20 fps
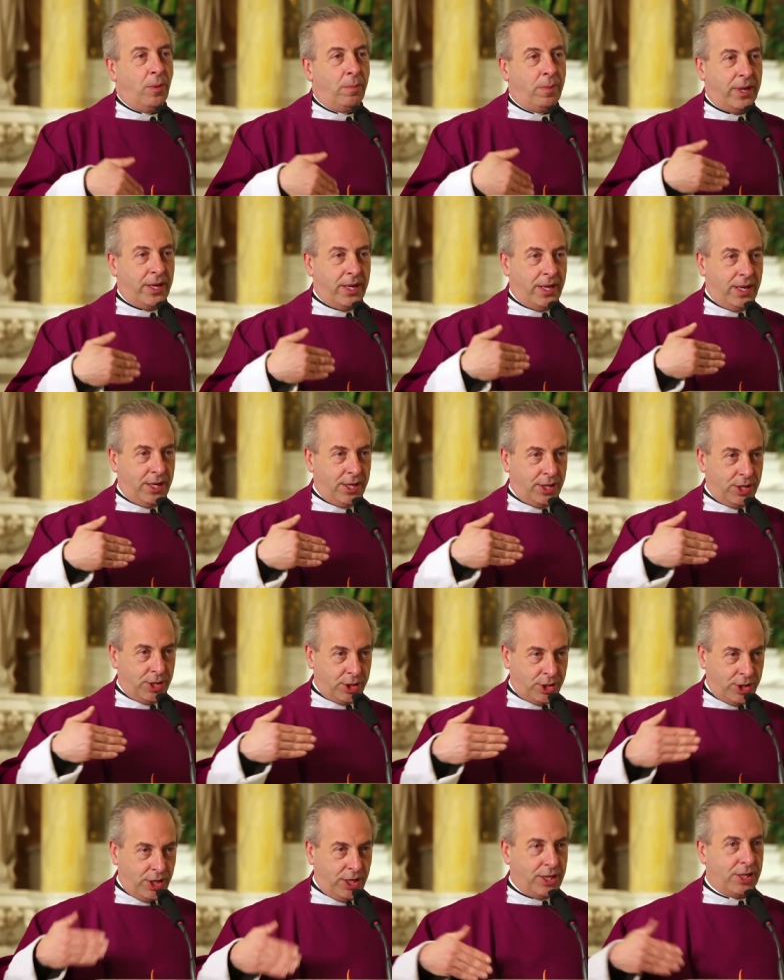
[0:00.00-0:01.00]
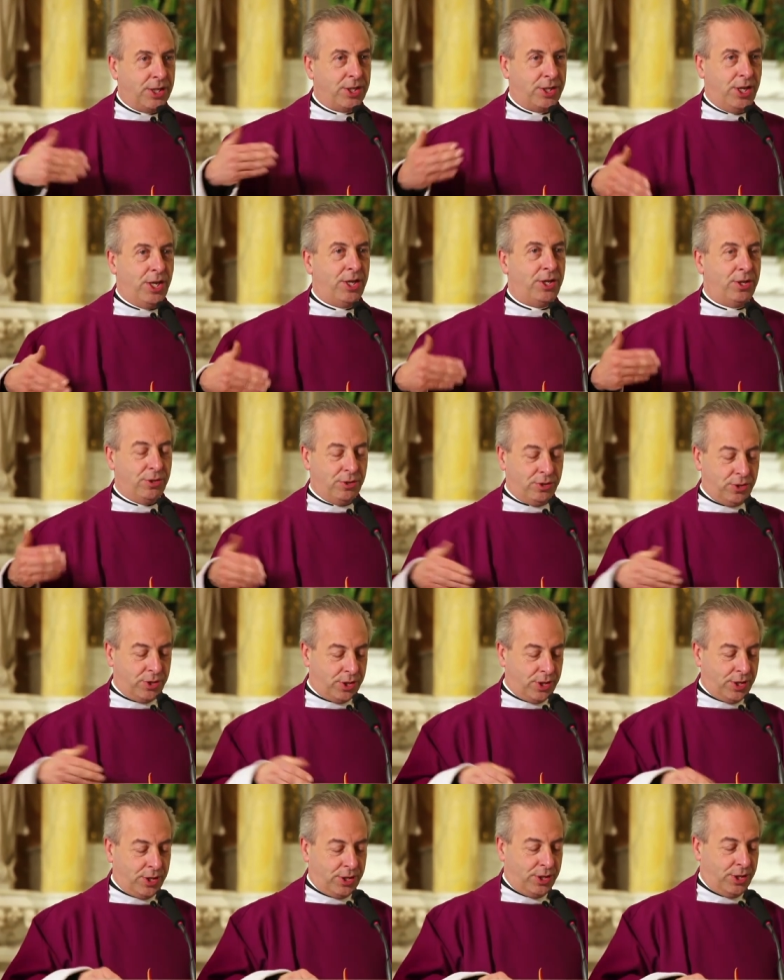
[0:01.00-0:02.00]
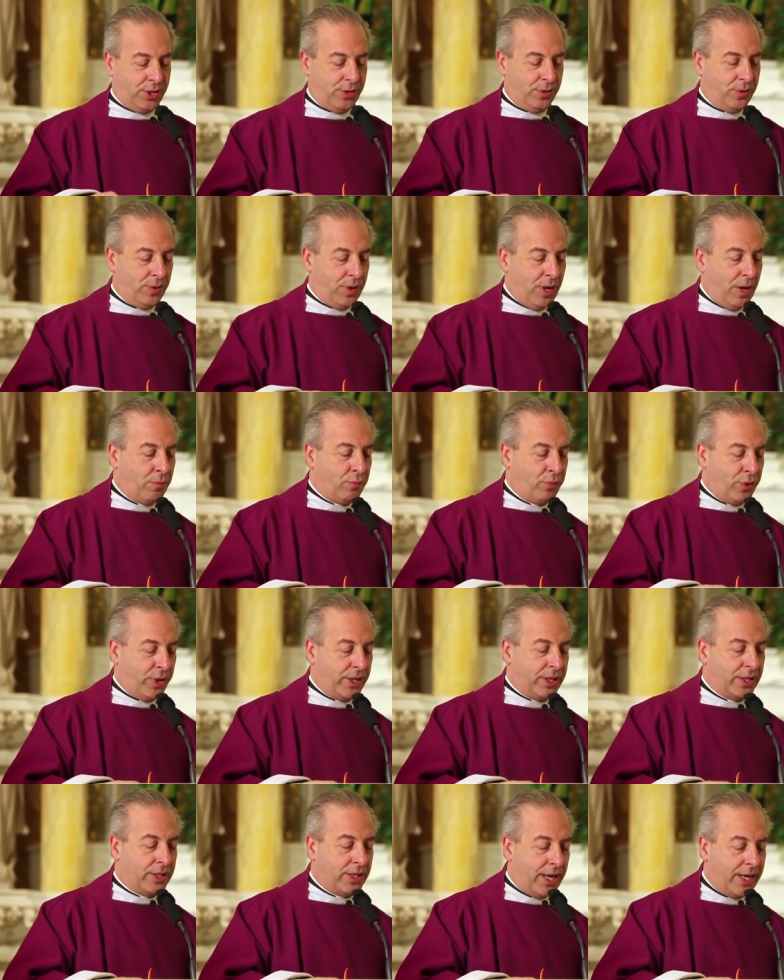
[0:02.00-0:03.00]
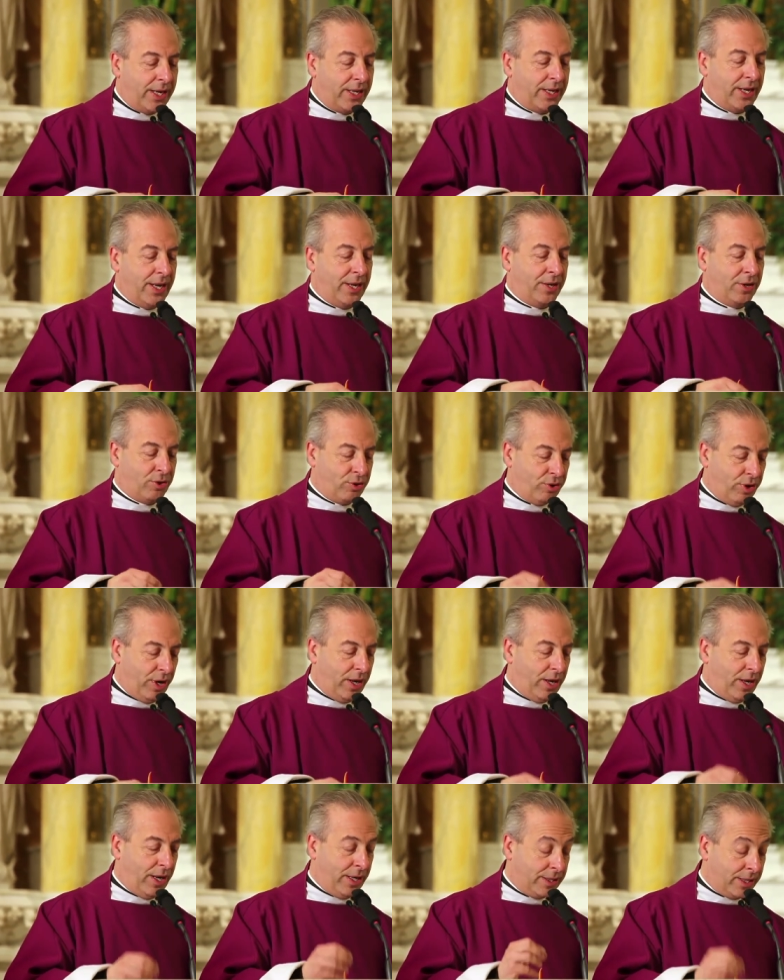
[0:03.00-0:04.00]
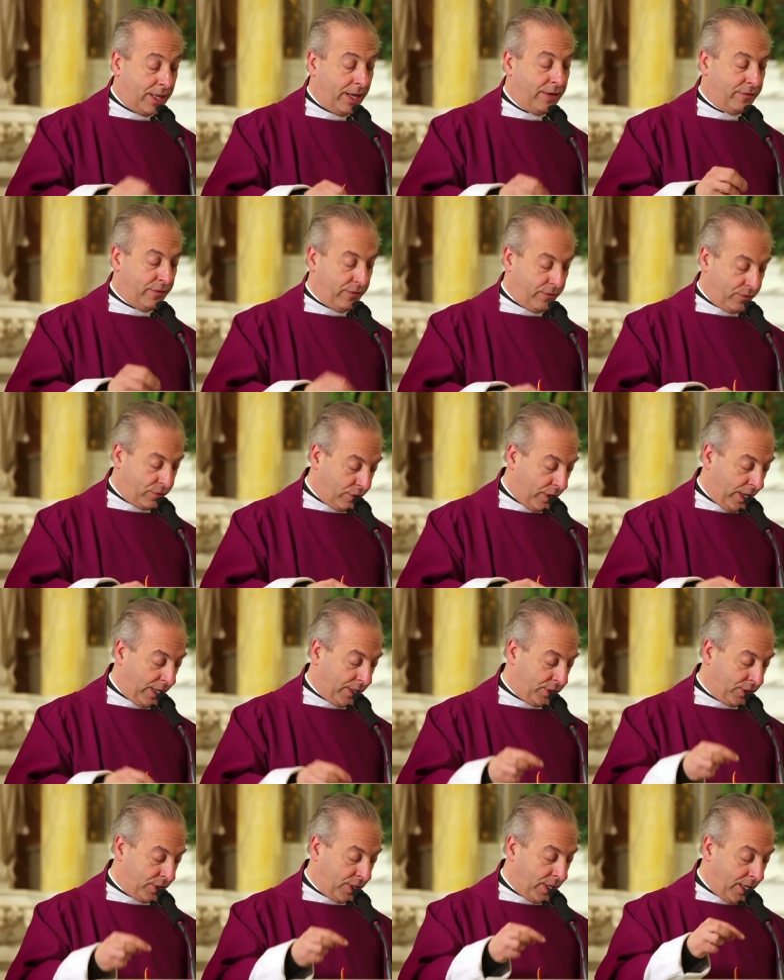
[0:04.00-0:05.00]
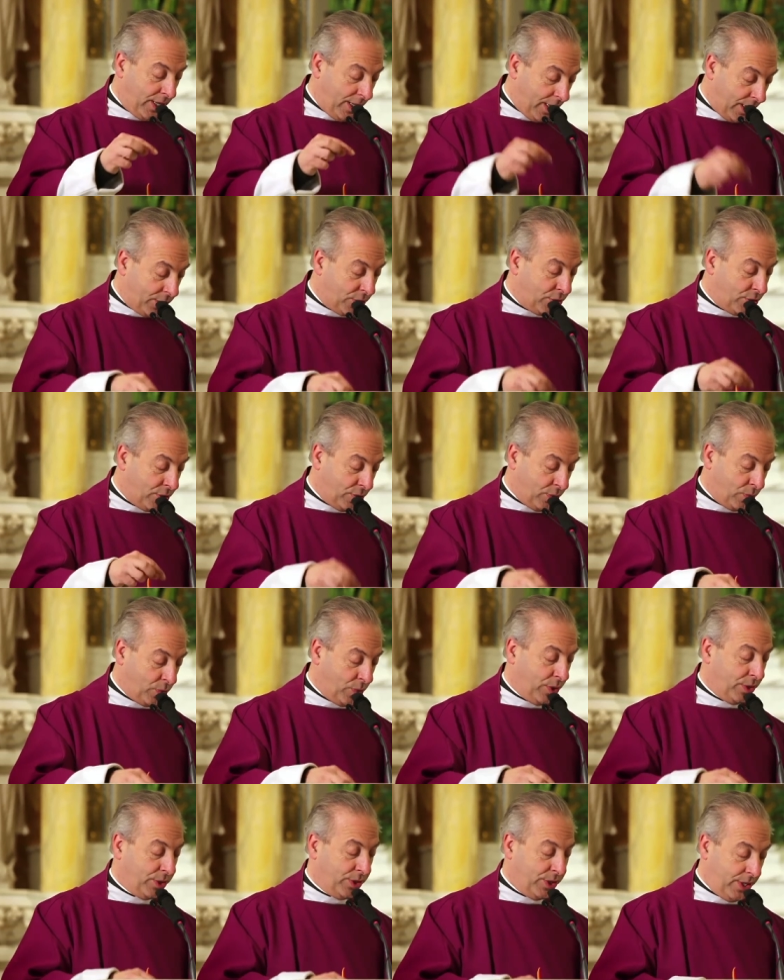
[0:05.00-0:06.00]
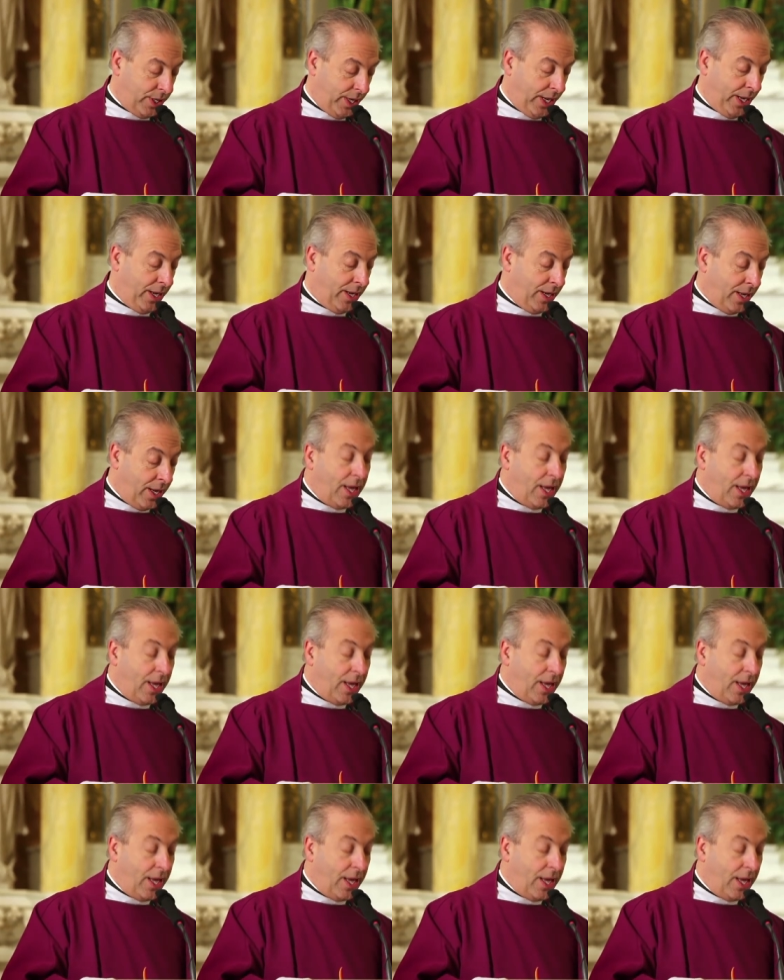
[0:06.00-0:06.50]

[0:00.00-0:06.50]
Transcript: but she continues to bring the light and life of Christ into the world today.